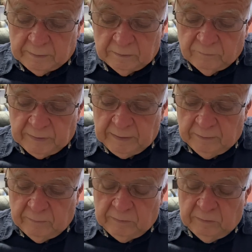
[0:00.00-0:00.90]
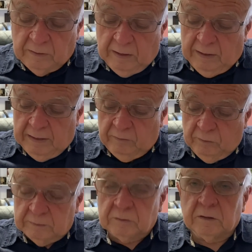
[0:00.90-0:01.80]
his finger and
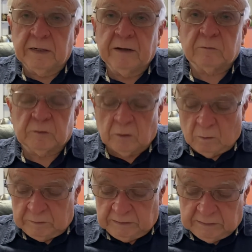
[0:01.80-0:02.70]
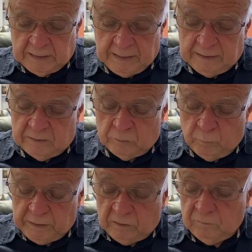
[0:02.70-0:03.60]
touch the nail scars in his hand, to
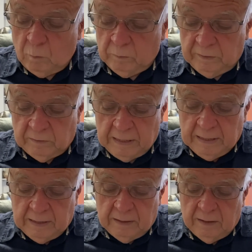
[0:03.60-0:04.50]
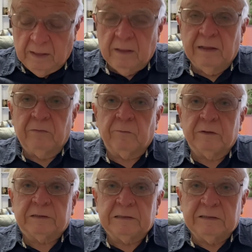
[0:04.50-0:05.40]
reach forth his hand and
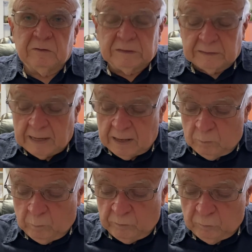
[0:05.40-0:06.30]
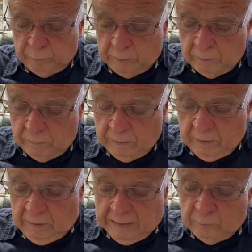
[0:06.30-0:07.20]
thrust it into his side where the spear
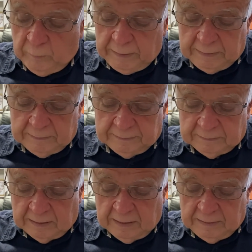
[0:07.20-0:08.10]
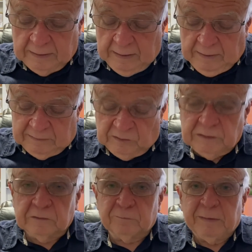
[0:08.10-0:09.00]
had went into his side.
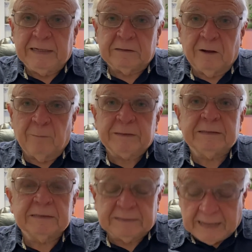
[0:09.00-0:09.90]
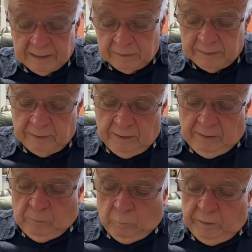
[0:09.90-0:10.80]
Jesus met Thomas exactly
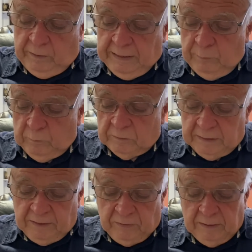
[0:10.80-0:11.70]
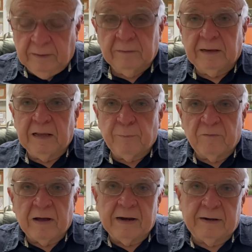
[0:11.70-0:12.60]
where he was living, and he
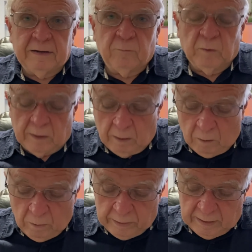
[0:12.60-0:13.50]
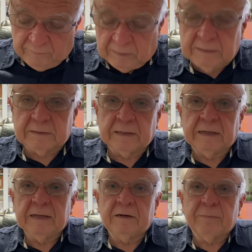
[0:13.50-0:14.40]
provided him with all the evidence that
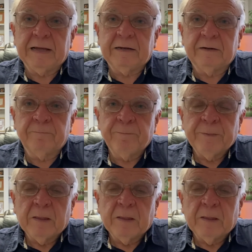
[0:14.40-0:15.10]
he demanded.